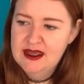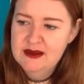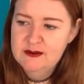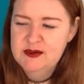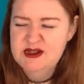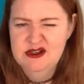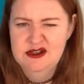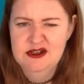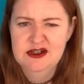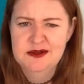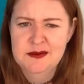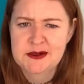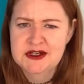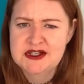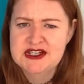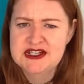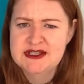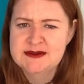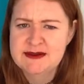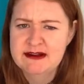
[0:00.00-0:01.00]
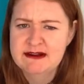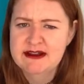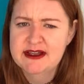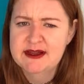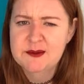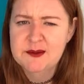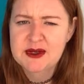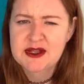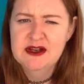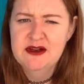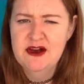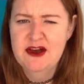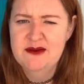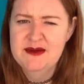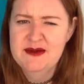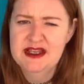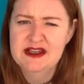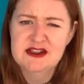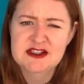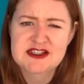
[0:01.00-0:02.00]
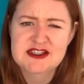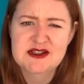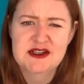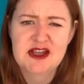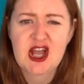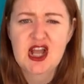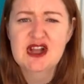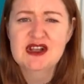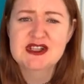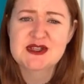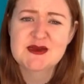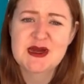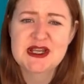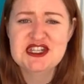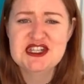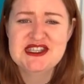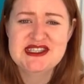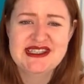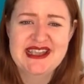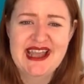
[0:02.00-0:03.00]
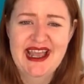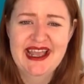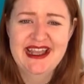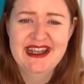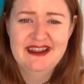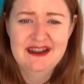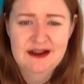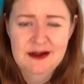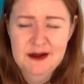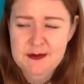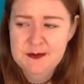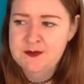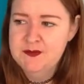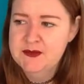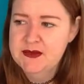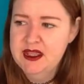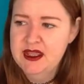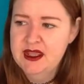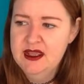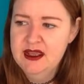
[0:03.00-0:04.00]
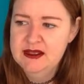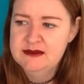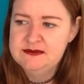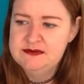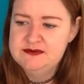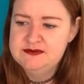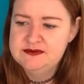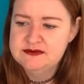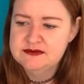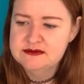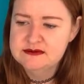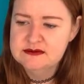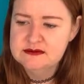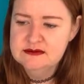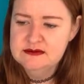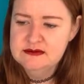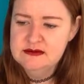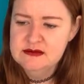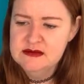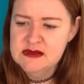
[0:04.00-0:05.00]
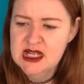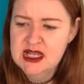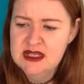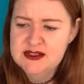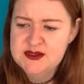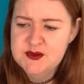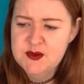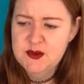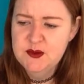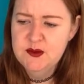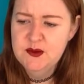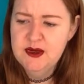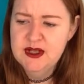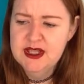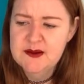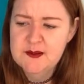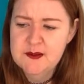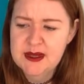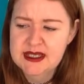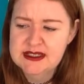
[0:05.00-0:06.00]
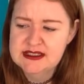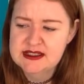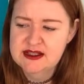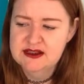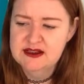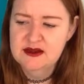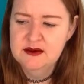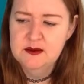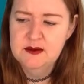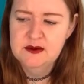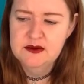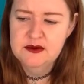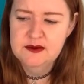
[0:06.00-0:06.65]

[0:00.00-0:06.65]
Well, not home because she's American, but you know what I mean, gone to where she's staying. And as we were walking past, I thought, we'll